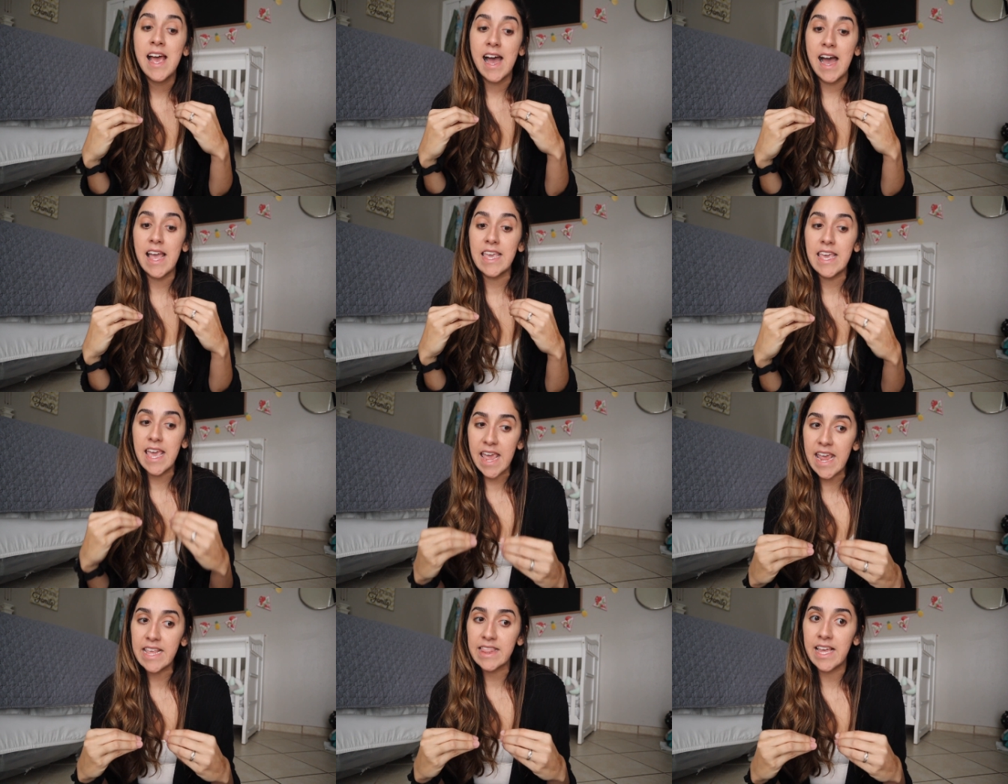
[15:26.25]
I
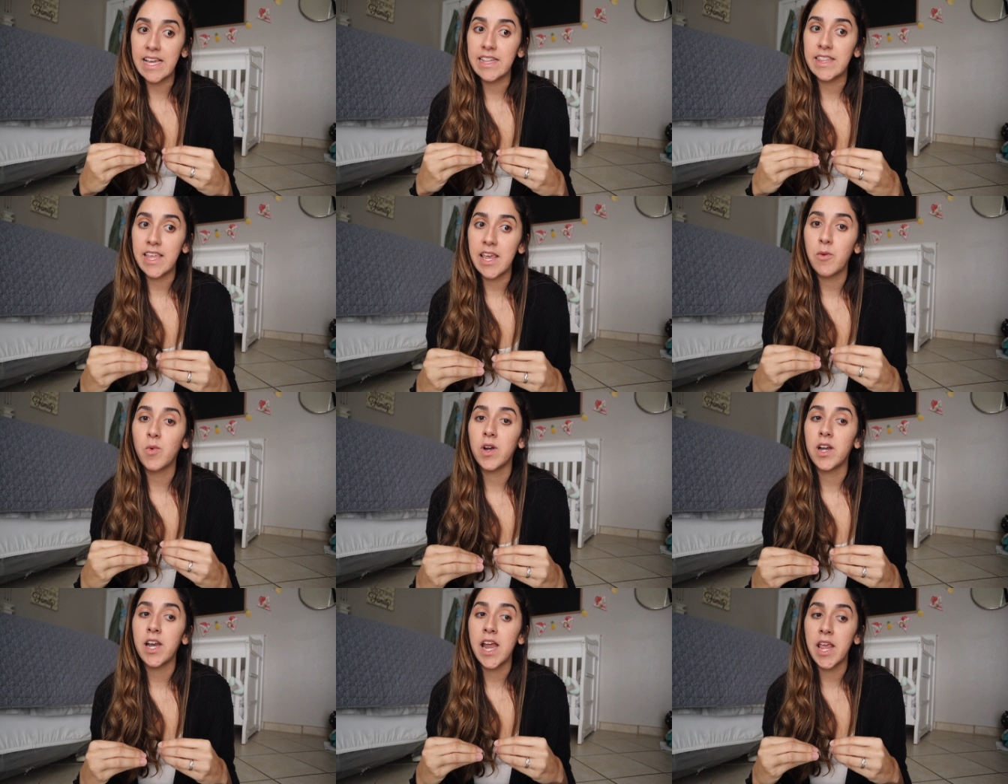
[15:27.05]
hate that they
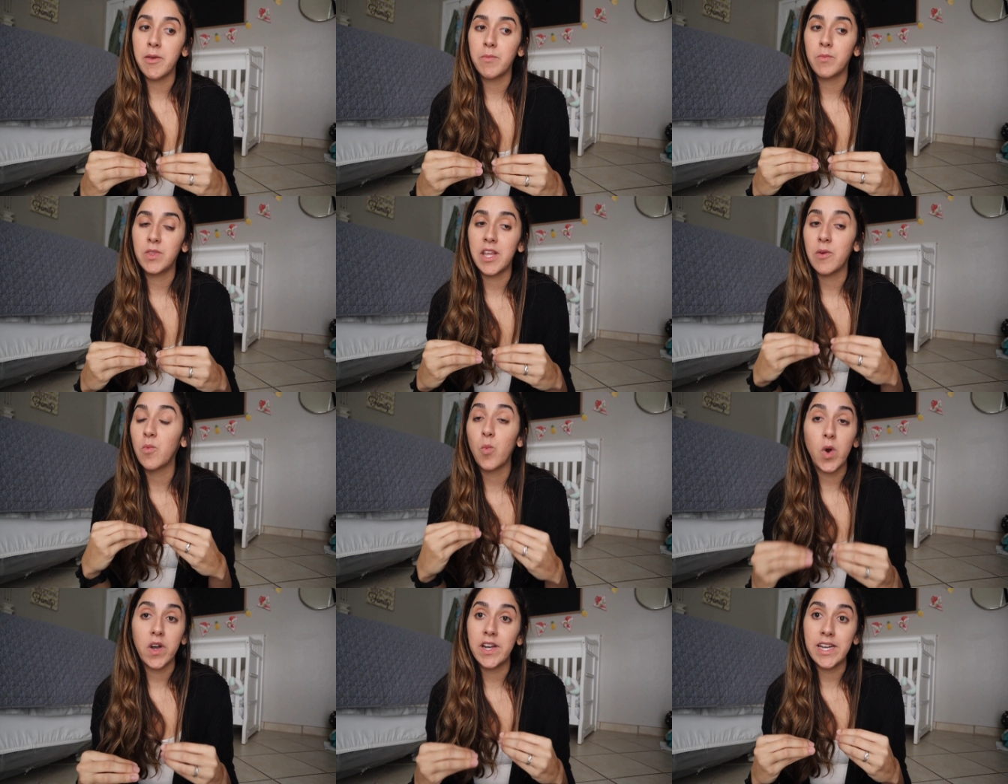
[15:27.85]

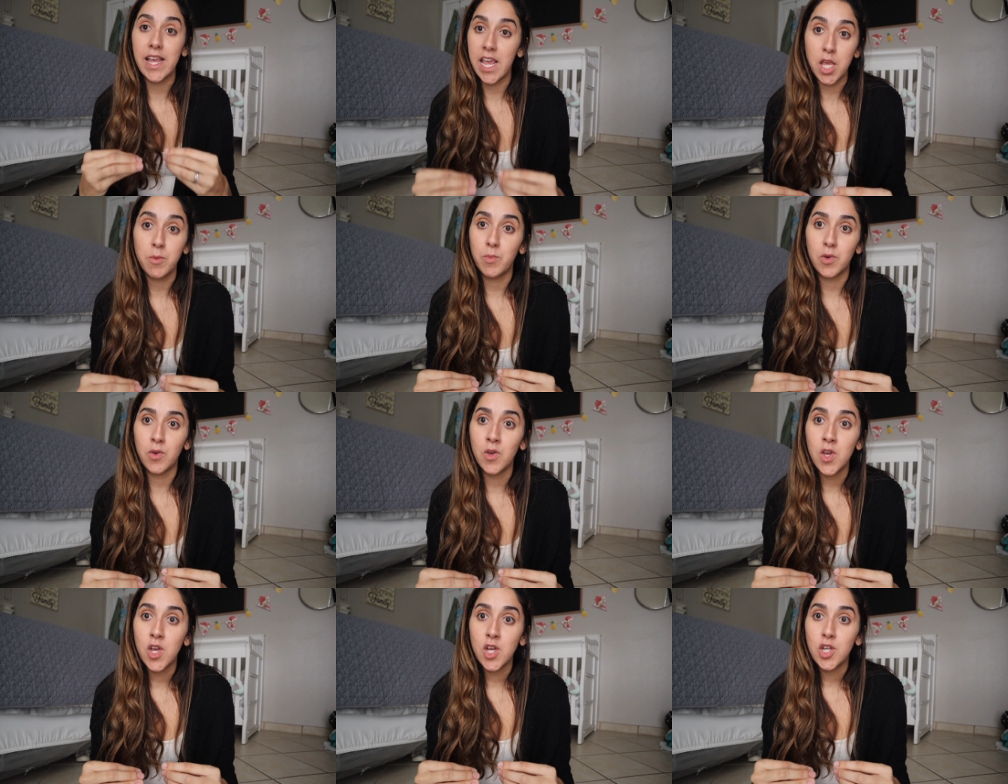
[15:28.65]
weren't able